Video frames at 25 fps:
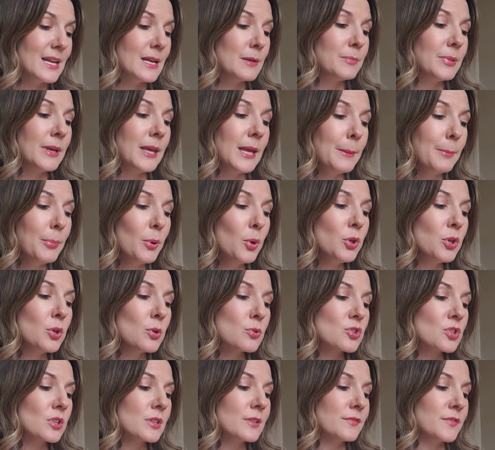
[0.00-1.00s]
People
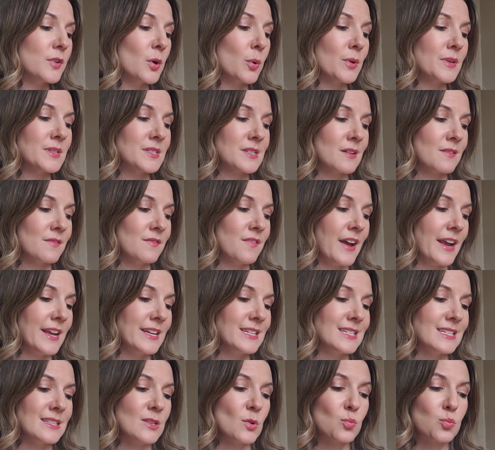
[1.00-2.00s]
usually focus on
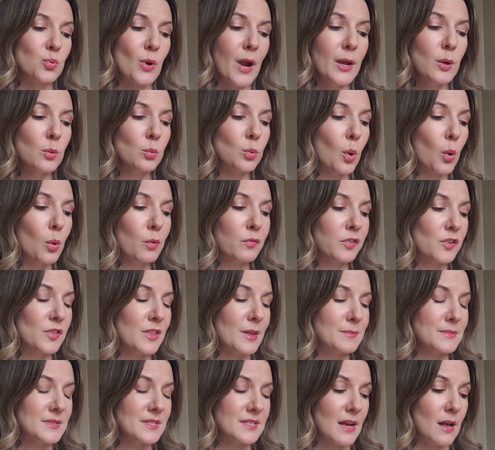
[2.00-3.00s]
finding the right role for
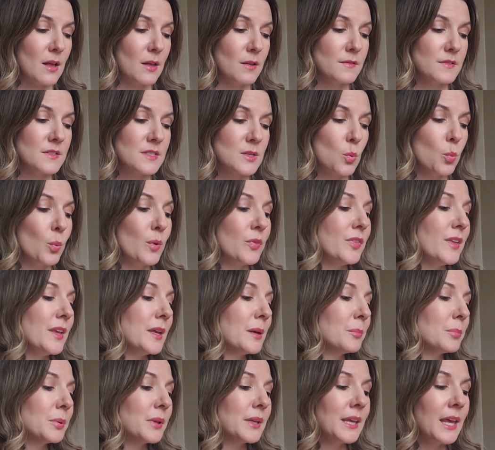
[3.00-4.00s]
themselves with the
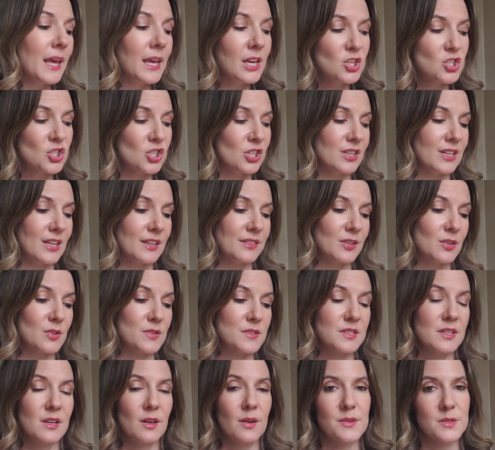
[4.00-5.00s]
implication that their
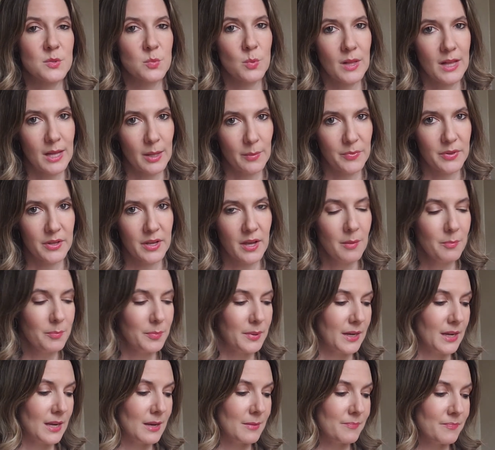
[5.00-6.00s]
skills will help the
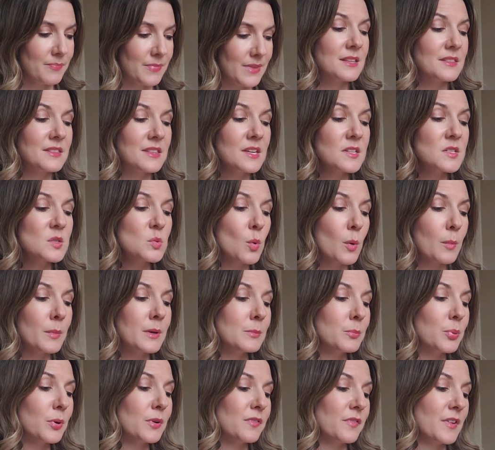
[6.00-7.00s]
company. This
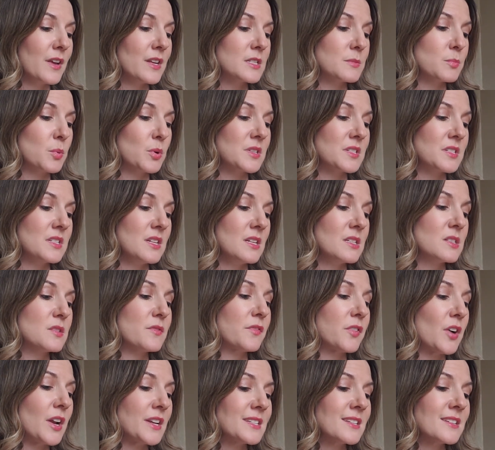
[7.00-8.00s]
woman put Facebook's needs
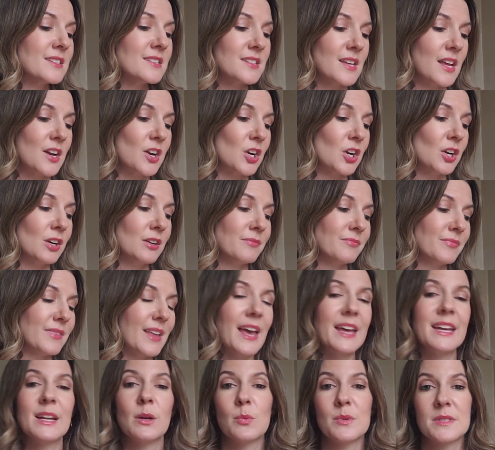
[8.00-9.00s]
front and center,
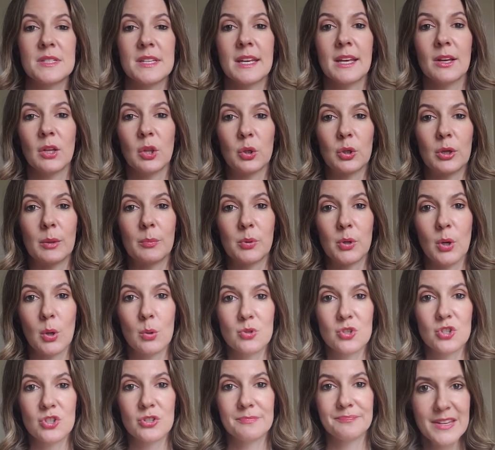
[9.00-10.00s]
and it was a killer
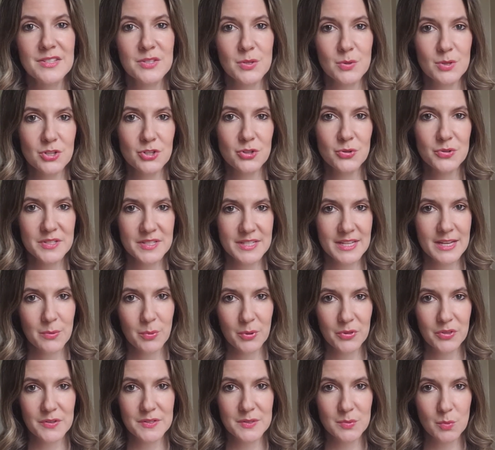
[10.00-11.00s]
approach." So did you see
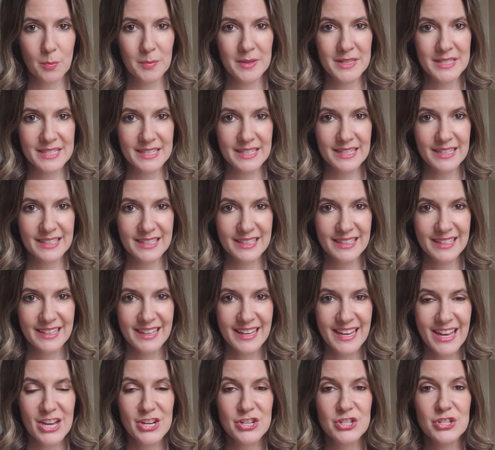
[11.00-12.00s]
what this woman did?
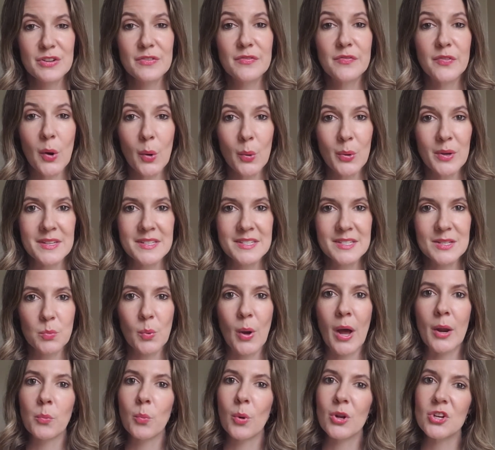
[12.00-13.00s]
She focused
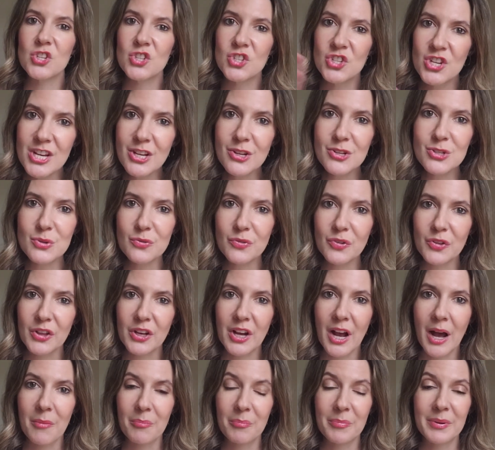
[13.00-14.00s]
on what she could do for the
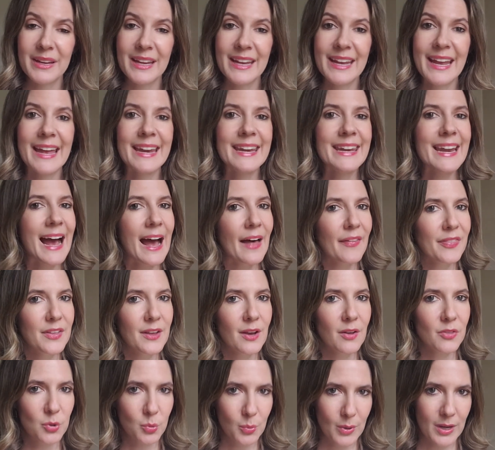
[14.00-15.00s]
company and not the
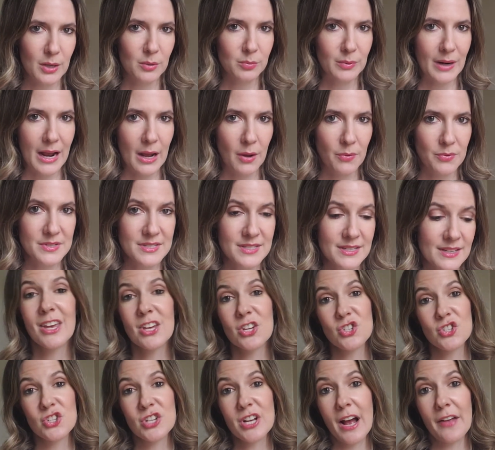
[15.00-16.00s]
other way around.
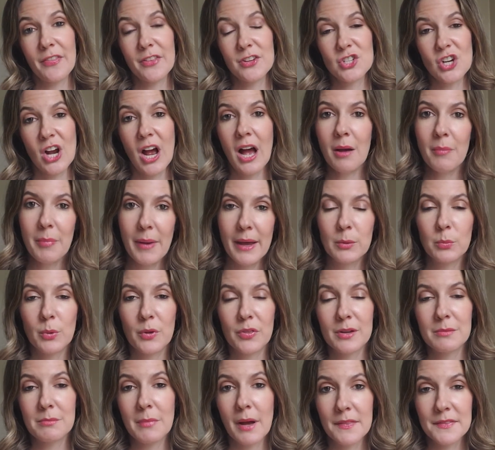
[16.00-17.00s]
She got the job, and
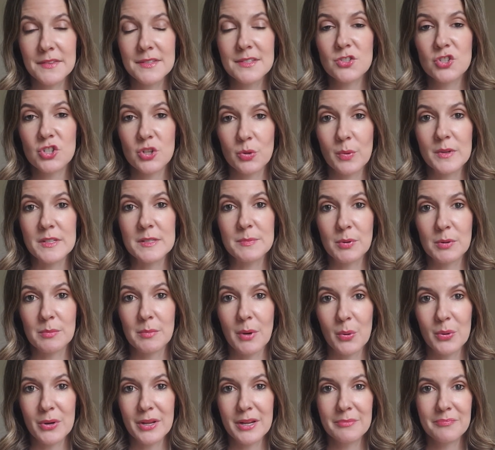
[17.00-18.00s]
within months she was
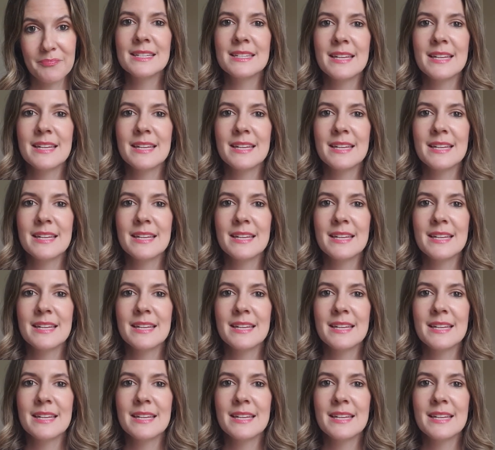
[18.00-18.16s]
promoted.